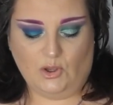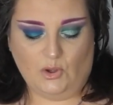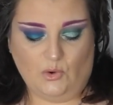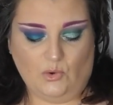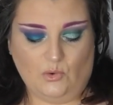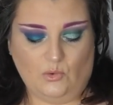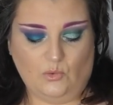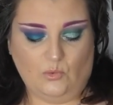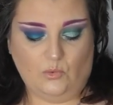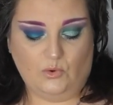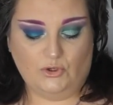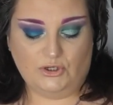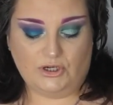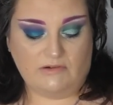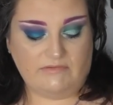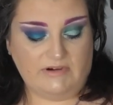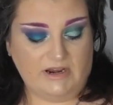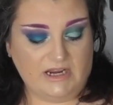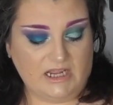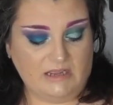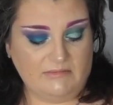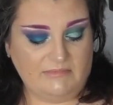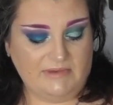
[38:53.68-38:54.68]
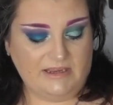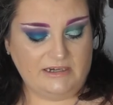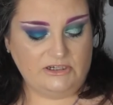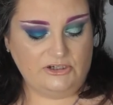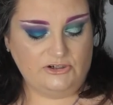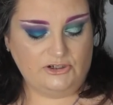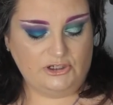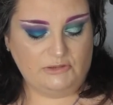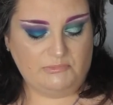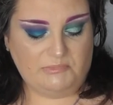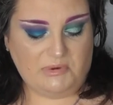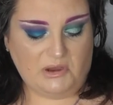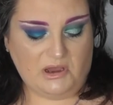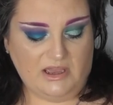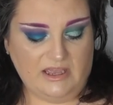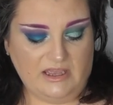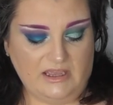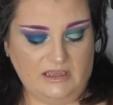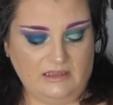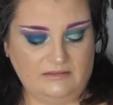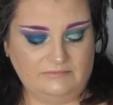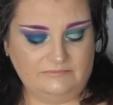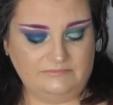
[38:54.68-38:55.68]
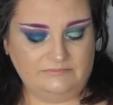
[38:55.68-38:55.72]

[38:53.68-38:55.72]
would I recommend you to buy it?